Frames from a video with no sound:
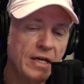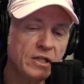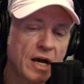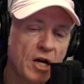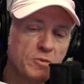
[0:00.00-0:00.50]

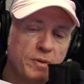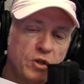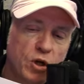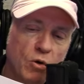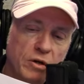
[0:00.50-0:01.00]
Ace Cosby
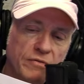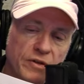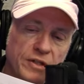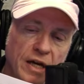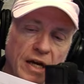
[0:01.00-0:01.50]
joke of
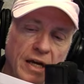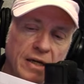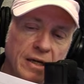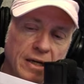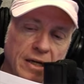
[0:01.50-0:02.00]
the
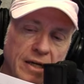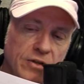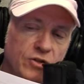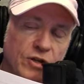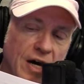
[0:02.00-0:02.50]
day
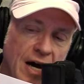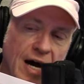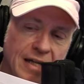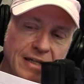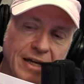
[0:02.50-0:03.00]
is the
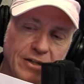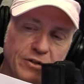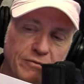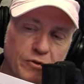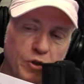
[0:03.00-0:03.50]
highlight
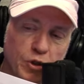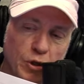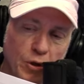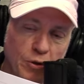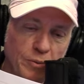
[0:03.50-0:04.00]
of the
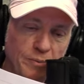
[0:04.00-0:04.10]
show.